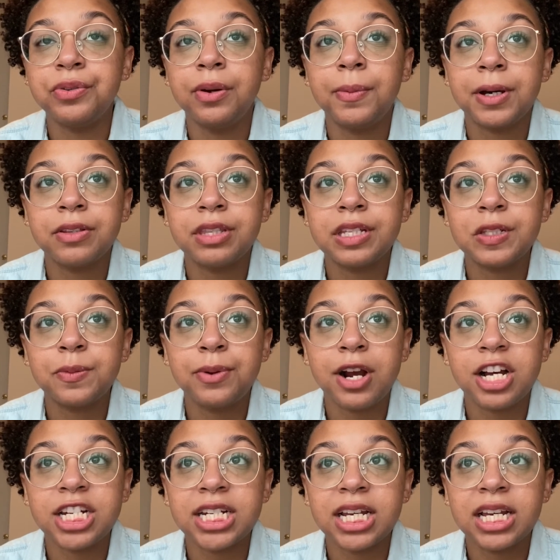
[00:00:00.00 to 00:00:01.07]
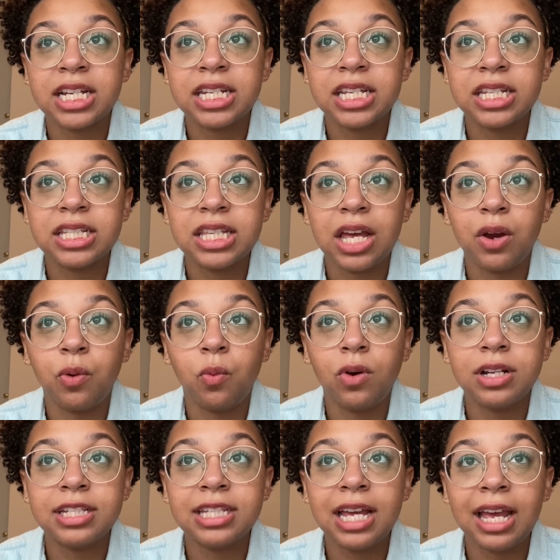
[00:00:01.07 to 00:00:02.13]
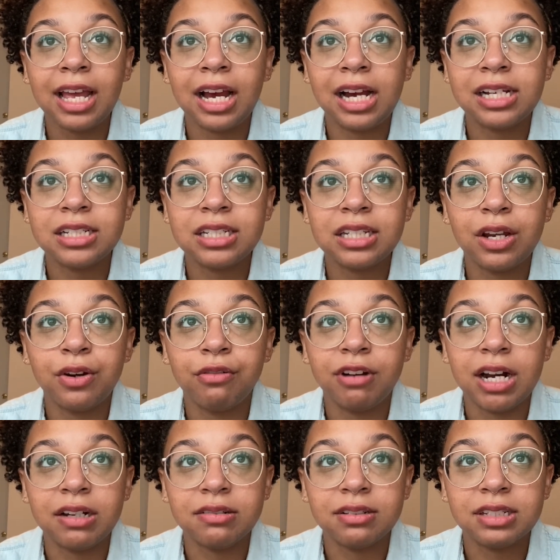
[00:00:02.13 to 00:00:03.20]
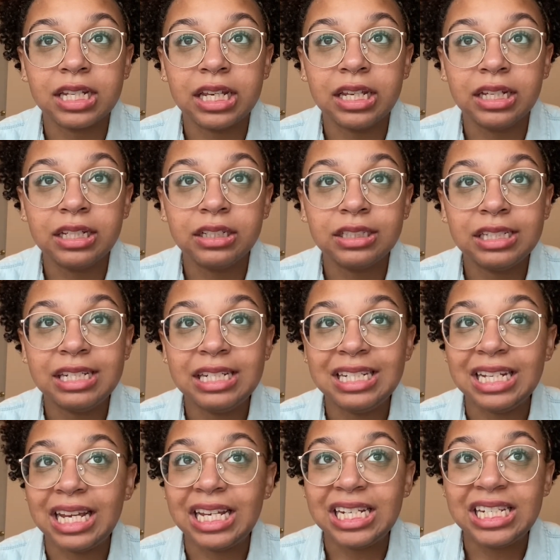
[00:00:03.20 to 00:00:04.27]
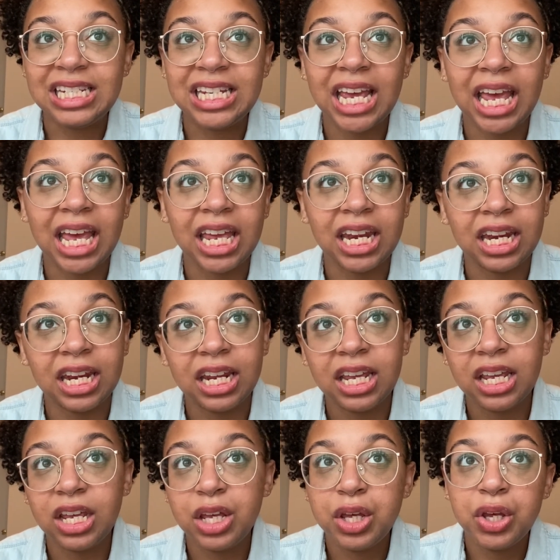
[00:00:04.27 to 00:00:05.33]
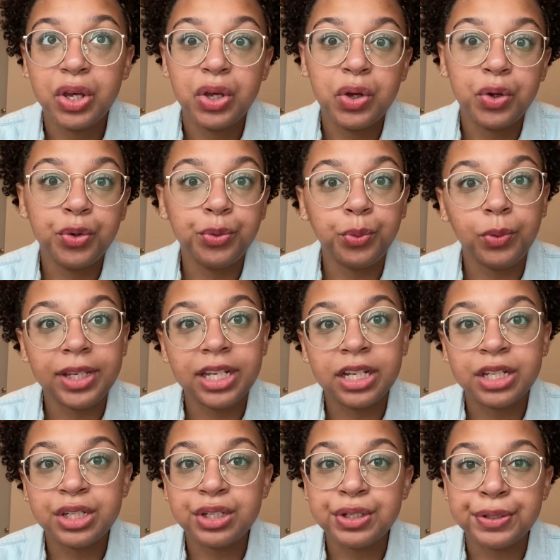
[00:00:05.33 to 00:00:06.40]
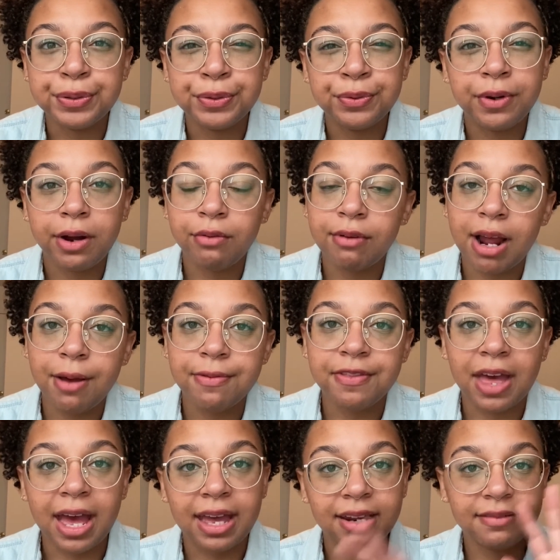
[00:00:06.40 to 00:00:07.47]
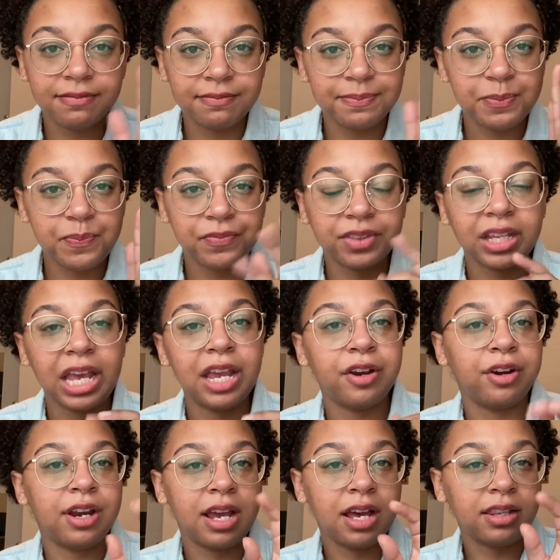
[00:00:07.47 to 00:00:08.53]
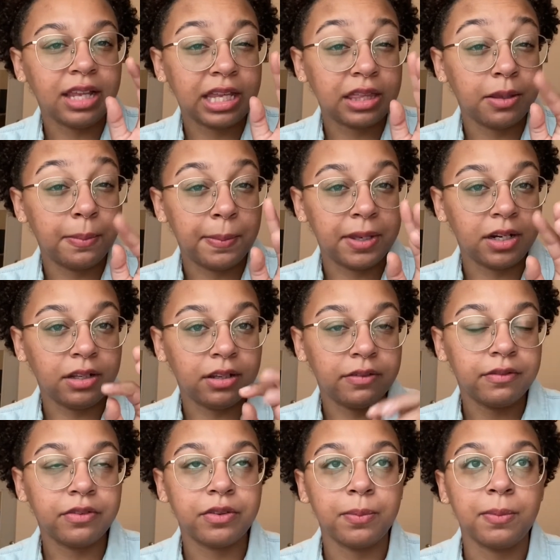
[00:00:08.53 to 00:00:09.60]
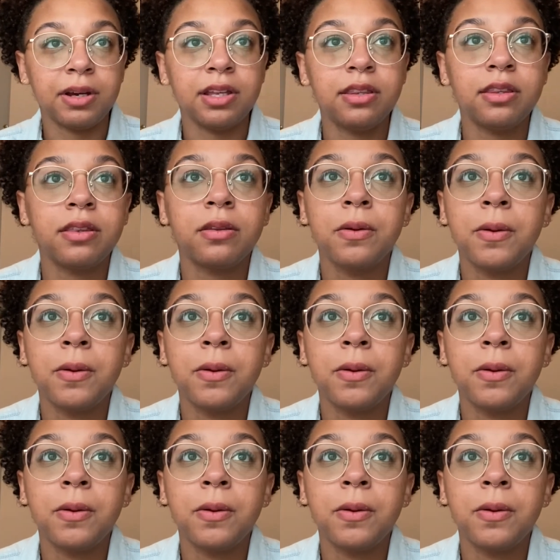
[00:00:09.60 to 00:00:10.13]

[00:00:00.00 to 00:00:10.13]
about this project is that once I got around like day 10, week 2, around that area, like the middle of the month,